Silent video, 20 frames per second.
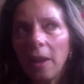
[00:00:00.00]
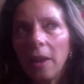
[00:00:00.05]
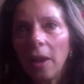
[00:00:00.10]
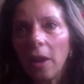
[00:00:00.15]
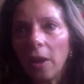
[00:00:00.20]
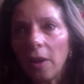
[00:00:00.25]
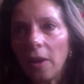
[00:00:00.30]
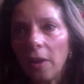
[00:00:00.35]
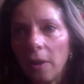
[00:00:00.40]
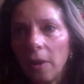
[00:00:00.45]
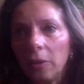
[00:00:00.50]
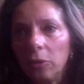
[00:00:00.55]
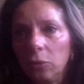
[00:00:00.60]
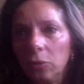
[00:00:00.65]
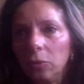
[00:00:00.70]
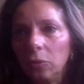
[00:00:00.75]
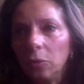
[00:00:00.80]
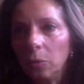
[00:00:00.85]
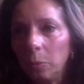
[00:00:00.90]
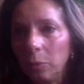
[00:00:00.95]
to
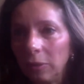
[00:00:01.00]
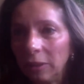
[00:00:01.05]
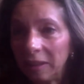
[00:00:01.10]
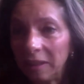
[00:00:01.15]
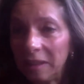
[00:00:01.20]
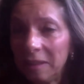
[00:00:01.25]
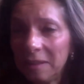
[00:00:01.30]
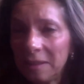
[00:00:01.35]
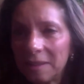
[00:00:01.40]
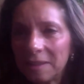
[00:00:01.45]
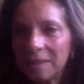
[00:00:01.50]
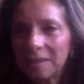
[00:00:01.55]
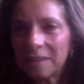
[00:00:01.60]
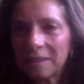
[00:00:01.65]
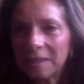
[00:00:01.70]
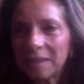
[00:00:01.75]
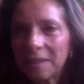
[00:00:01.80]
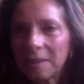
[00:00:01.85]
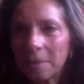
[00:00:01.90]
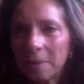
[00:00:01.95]
the police
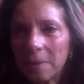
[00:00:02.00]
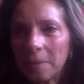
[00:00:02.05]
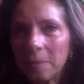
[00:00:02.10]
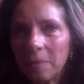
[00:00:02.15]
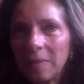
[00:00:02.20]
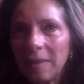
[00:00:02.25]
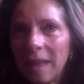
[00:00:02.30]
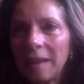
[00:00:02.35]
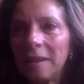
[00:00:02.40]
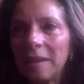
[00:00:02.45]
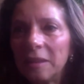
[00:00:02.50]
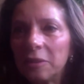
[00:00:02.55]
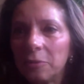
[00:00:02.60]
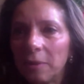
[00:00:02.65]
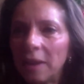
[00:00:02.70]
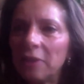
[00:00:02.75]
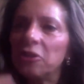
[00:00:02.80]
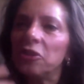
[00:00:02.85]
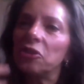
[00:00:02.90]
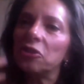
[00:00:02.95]
that is
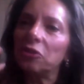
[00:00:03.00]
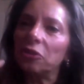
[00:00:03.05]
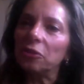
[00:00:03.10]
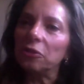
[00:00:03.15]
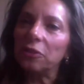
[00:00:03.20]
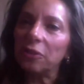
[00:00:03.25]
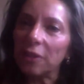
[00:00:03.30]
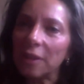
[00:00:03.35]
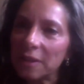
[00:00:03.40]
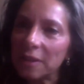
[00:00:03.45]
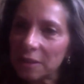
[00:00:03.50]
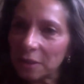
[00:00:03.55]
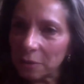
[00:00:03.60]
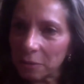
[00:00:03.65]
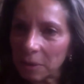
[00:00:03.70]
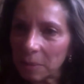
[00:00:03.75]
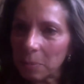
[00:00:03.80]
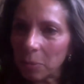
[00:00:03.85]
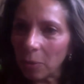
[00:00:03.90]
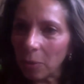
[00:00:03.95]
registered as a
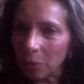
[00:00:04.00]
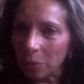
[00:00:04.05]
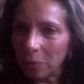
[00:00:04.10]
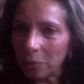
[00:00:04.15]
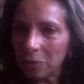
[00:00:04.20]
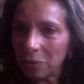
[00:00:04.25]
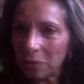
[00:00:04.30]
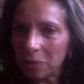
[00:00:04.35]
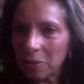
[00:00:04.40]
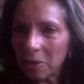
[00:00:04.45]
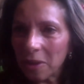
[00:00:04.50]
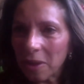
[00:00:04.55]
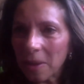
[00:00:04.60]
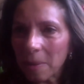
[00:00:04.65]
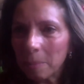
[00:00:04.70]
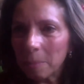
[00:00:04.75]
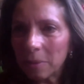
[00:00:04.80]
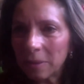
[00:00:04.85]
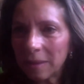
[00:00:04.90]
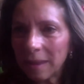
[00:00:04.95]
report,
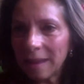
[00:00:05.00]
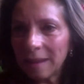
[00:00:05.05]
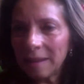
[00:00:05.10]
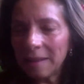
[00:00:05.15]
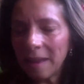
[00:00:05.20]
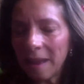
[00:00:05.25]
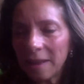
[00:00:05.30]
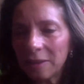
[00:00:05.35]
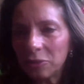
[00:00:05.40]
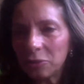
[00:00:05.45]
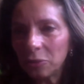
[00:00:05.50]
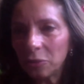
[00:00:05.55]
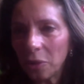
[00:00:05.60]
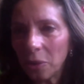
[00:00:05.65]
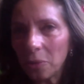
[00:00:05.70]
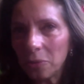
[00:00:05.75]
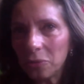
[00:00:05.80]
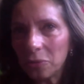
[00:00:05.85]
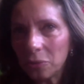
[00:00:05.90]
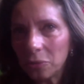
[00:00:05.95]
but then it has to
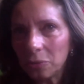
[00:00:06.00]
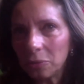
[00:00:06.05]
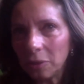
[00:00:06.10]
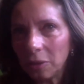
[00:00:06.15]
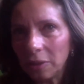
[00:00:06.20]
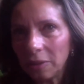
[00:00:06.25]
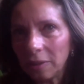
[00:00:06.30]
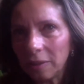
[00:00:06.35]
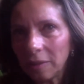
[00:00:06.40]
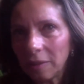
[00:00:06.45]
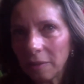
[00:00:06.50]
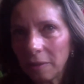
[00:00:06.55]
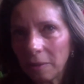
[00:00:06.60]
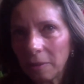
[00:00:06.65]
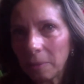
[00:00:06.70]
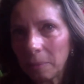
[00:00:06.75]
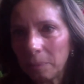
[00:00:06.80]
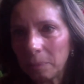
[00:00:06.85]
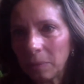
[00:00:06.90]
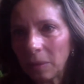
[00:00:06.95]
go through
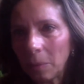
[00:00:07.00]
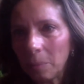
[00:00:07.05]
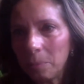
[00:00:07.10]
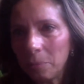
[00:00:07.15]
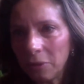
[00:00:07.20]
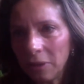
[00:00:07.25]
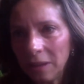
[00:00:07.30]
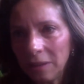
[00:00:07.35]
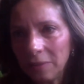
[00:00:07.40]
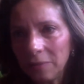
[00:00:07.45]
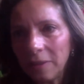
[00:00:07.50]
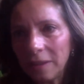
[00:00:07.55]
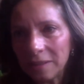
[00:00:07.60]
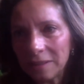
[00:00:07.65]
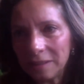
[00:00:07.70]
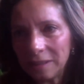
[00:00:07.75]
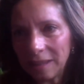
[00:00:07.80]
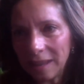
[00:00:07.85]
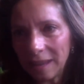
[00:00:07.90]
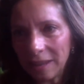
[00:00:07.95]
a
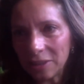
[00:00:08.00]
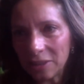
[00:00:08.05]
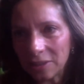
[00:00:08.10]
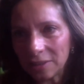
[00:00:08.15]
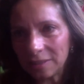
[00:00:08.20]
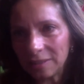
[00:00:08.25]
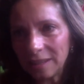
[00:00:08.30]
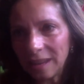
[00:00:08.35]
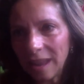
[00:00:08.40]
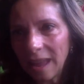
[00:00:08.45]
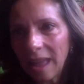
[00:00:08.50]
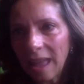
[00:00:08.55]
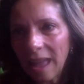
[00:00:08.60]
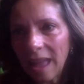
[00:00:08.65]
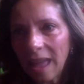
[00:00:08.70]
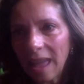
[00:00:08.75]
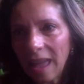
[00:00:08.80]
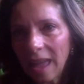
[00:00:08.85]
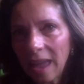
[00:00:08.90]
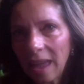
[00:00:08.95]
pre-investigation.
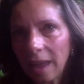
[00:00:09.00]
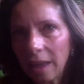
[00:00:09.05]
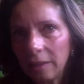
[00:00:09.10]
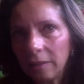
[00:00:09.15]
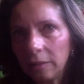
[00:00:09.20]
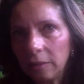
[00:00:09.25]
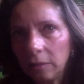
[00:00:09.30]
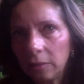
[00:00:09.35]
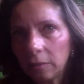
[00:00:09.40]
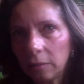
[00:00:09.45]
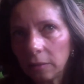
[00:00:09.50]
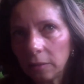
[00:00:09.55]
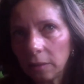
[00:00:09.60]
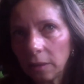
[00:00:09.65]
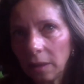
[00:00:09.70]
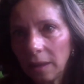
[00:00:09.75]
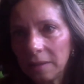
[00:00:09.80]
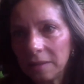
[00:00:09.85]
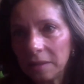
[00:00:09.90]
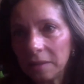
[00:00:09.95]
And
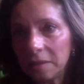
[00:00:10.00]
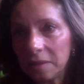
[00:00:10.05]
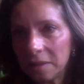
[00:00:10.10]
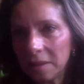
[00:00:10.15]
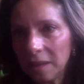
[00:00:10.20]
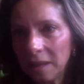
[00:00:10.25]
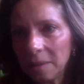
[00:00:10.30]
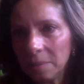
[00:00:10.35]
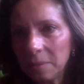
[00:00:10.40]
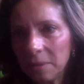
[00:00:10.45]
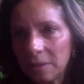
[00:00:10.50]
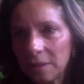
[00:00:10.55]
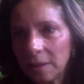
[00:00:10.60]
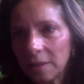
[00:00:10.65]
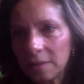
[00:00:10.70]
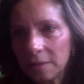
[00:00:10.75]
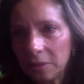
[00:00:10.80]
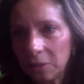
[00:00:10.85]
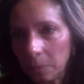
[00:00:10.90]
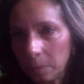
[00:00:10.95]
as it seems,
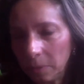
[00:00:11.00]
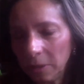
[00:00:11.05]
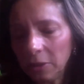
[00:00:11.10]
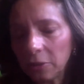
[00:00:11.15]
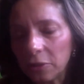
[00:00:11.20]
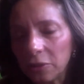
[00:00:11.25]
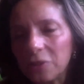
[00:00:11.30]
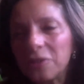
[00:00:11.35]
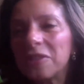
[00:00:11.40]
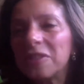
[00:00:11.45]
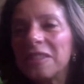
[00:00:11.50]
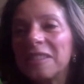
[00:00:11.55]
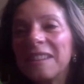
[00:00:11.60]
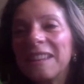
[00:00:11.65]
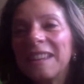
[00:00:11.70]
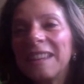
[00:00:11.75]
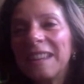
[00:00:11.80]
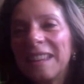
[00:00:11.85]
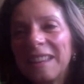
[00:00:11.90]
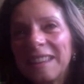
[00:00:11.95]
as it appears,
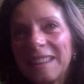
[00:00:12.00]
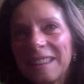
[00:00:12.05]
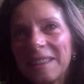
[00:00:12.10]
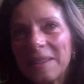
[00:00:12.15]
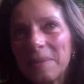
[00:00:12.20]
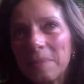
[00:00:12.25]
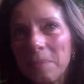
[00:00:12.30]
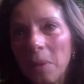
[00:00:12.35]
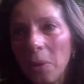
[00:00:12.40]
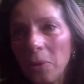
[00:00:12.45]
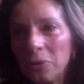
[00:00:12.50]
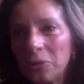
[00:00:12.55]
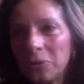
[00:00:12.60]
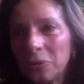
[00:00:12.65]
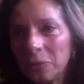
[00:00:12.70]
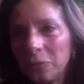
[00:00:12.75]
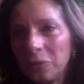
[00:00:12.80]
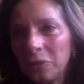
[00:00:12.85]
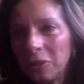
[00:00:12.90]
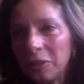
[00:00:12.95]

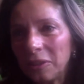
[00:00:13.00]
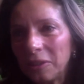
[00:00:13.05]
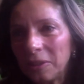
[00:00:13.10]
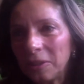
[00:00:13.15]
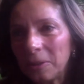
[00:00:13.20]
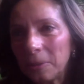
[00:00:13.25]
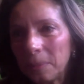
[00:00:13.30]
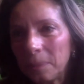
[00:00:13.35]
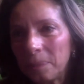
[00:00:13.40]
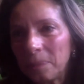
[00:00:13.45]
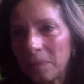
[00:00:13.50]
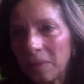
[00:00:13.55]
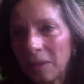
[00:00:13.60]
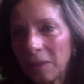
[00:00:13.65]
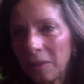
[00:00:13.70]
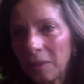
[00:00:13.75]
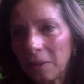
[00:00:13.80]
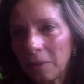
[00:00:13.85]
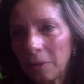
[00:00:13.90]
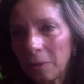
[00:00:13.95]
most of the
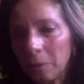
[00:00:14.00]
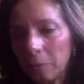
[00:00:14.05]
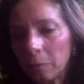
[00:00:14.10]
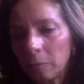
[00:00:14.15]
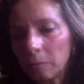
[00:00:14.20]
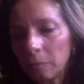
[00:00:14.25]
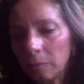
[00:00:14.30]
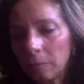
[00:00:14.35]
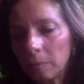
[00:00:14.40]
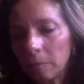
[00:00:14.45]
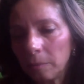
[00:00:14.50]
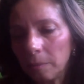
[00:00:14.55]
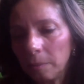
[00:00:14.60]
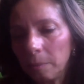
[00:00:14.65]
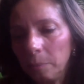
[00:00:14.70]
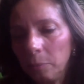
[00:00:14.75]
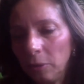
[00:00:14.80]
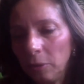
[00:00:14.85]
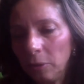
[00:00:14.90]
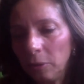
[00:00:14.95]

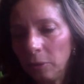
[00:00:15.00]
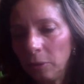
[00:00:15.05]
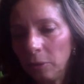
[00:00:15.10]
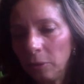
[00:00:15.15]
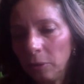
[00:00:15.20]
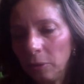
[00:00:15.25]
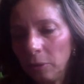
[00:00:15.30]
police